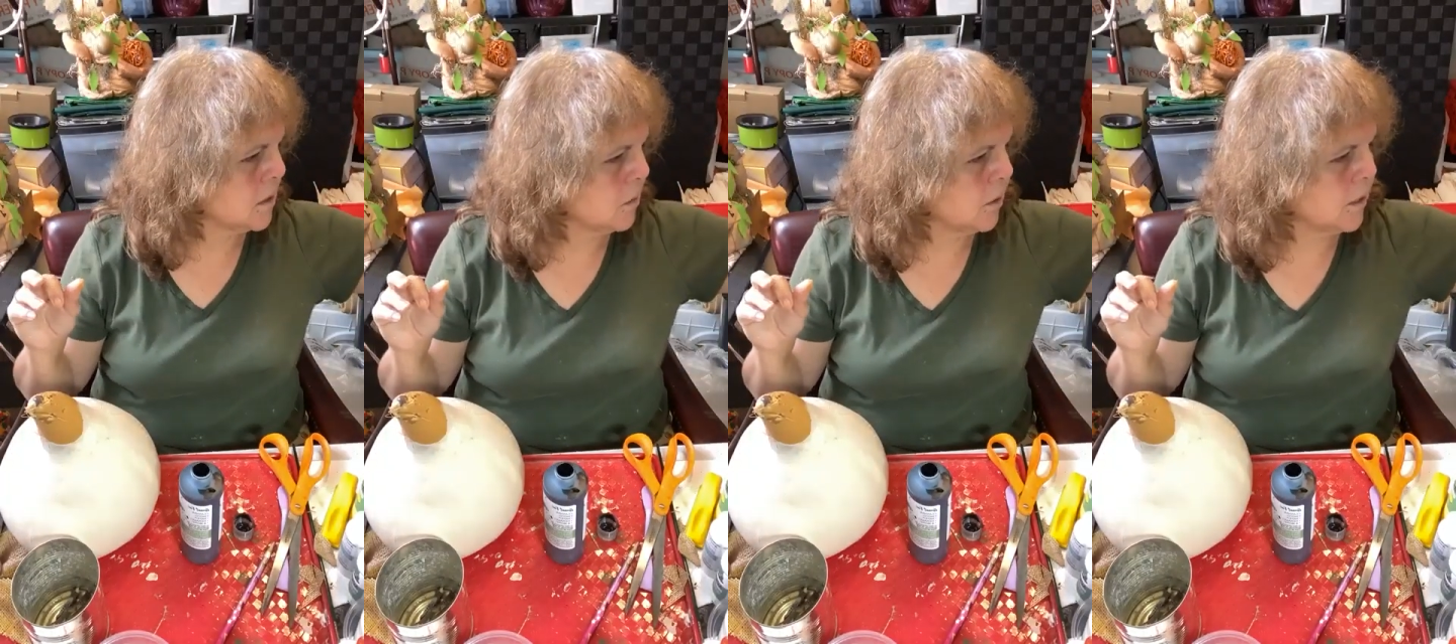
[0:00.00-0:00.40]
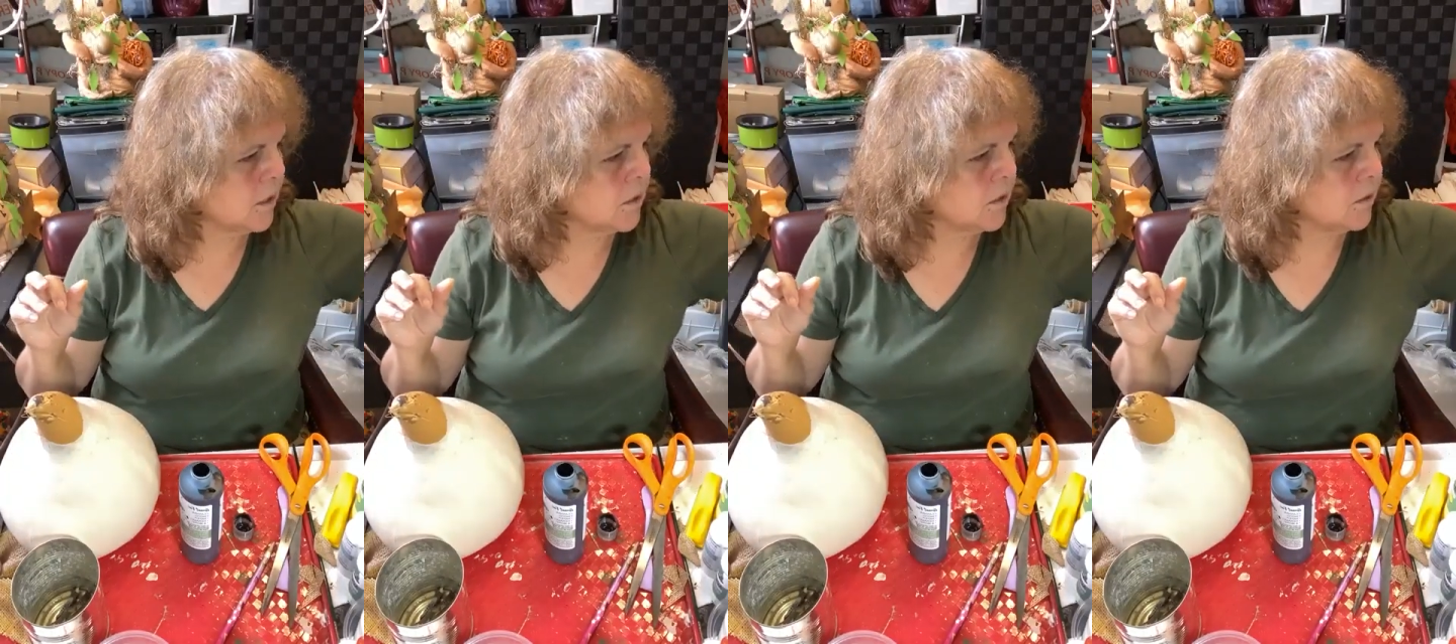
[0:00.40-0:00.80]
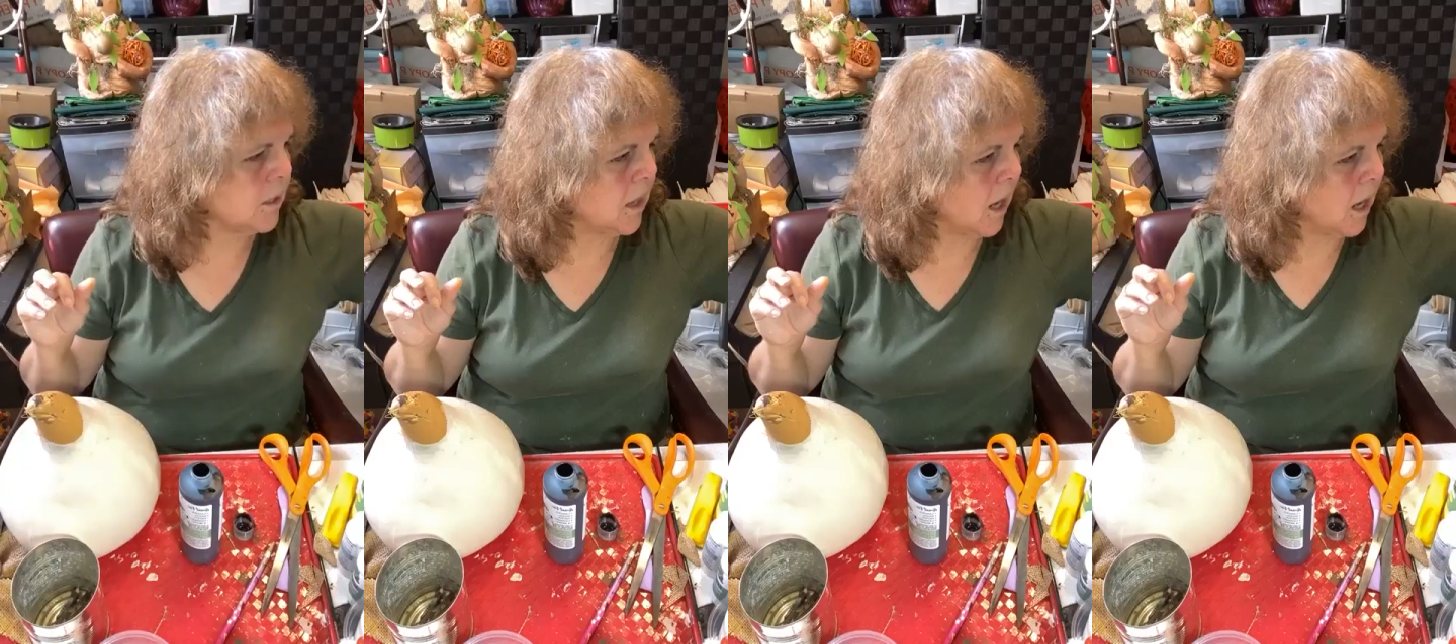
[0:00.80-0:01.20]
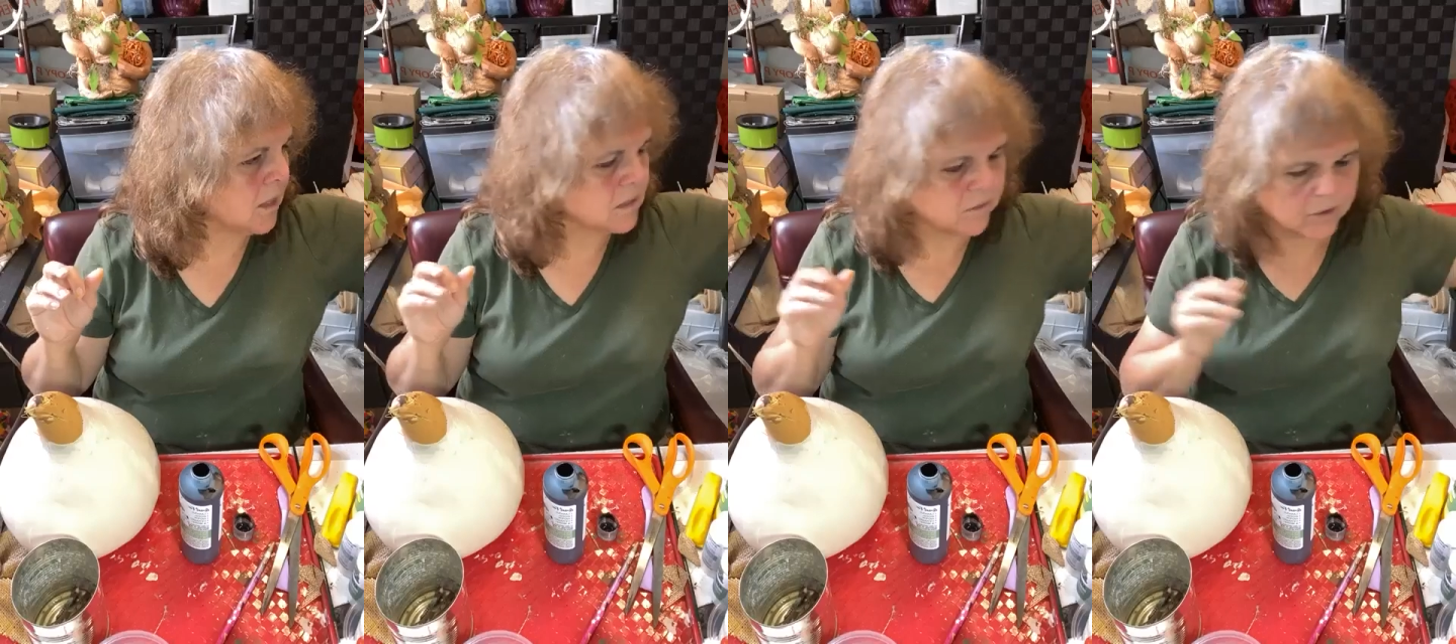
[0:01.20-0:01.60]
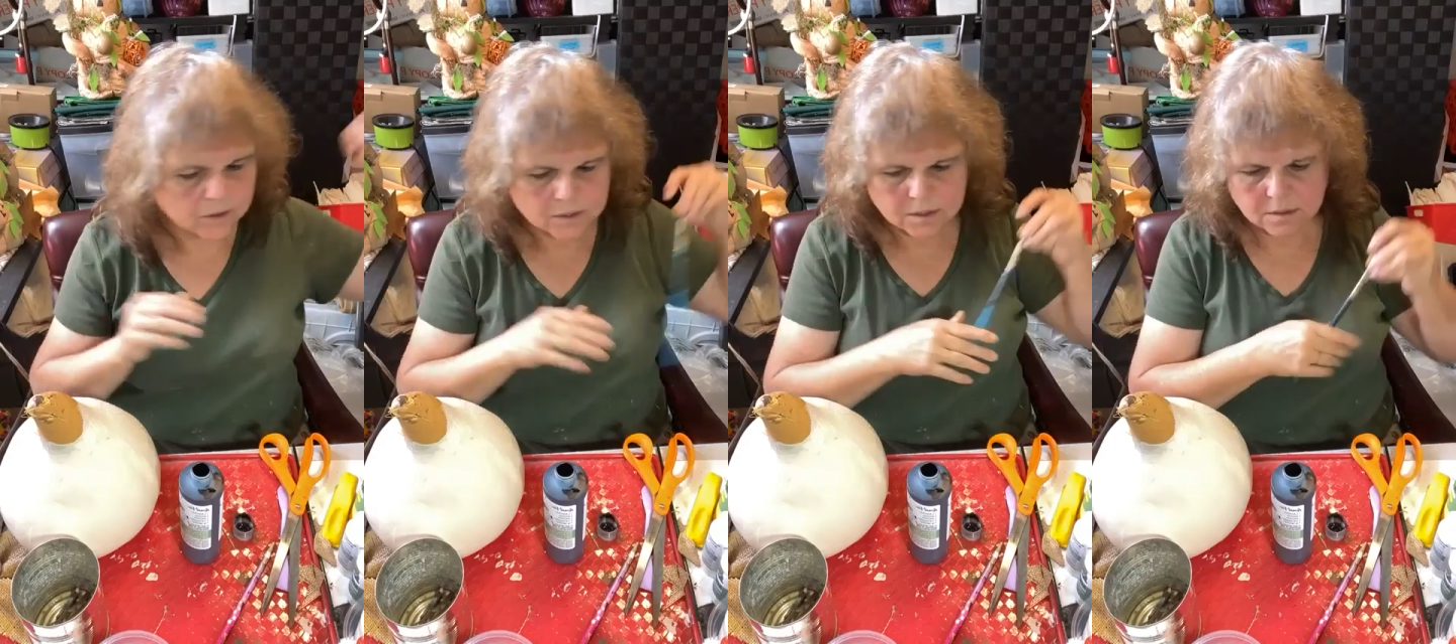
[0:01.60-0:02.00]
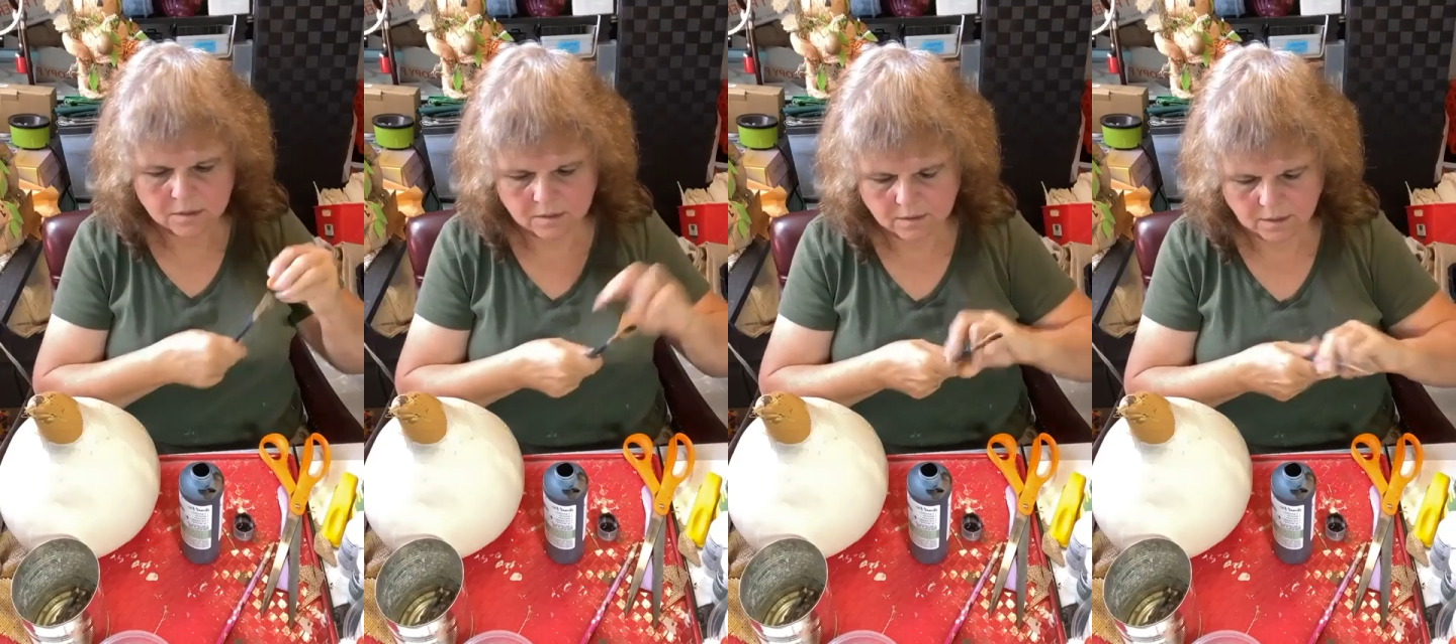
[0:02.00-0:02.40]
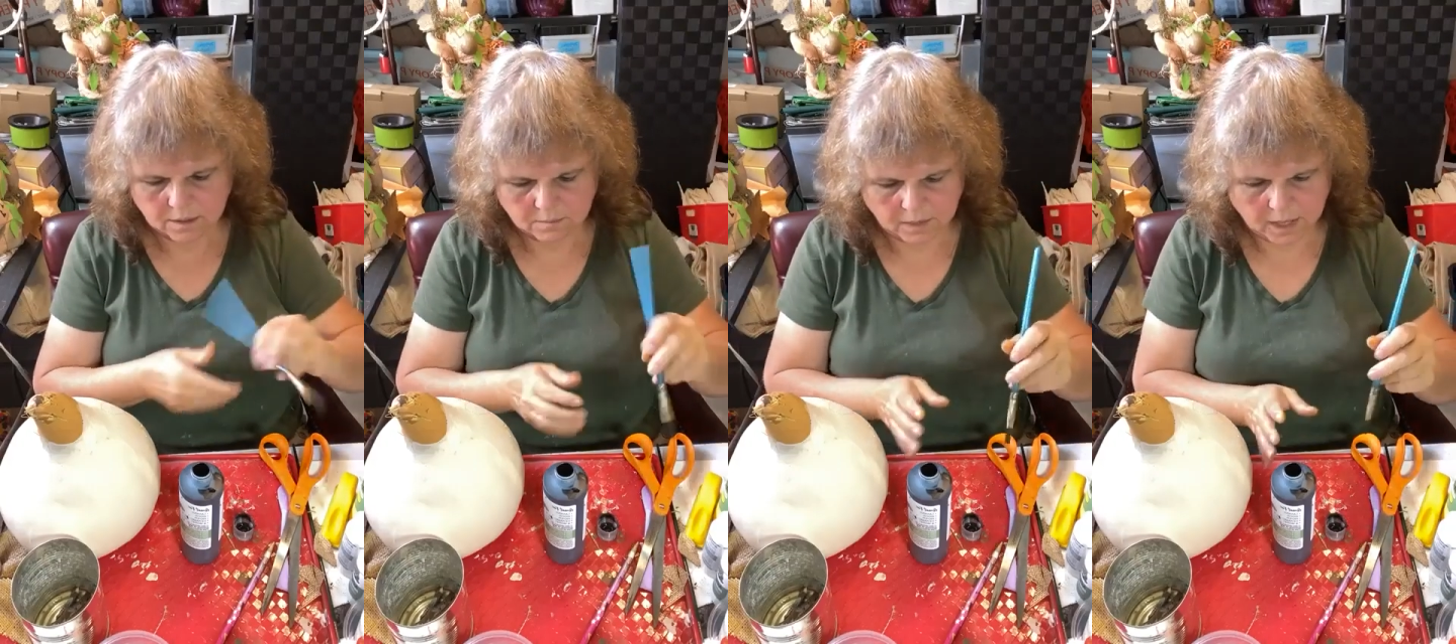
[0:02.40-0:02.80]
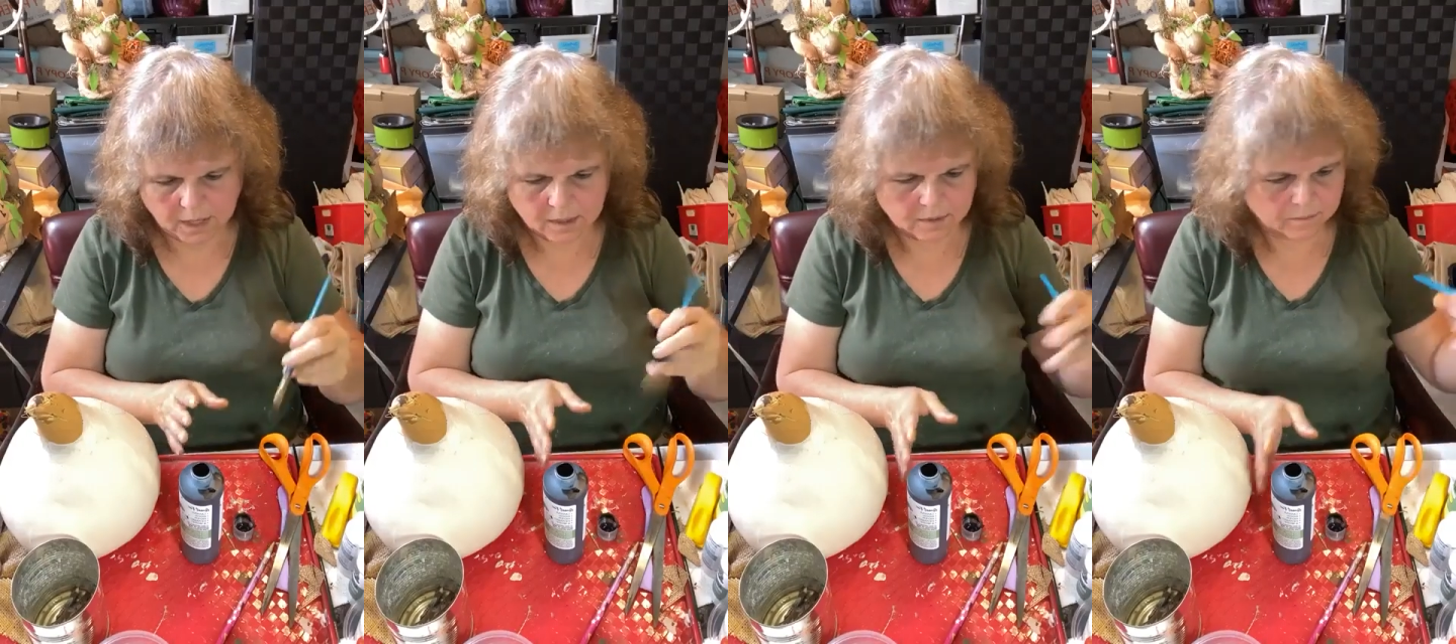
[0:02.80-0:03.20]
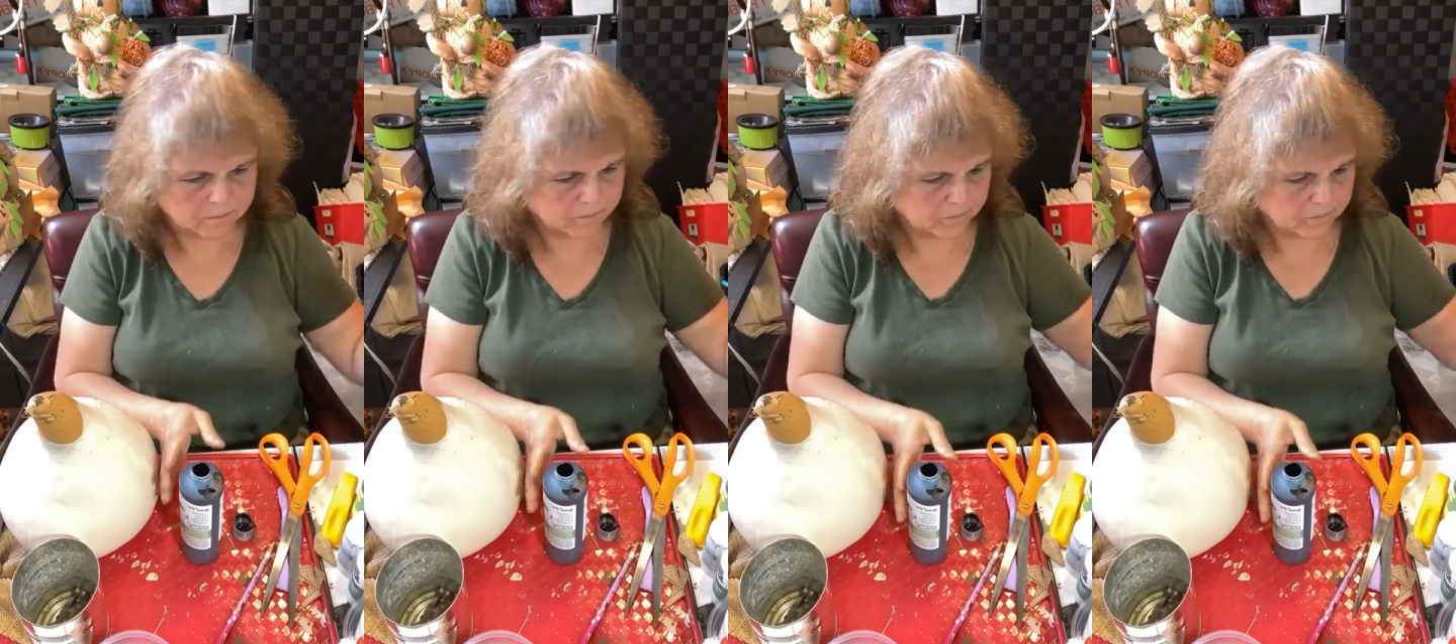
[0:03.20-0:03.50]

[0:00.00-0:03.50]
So we're going to do the eyes first in black.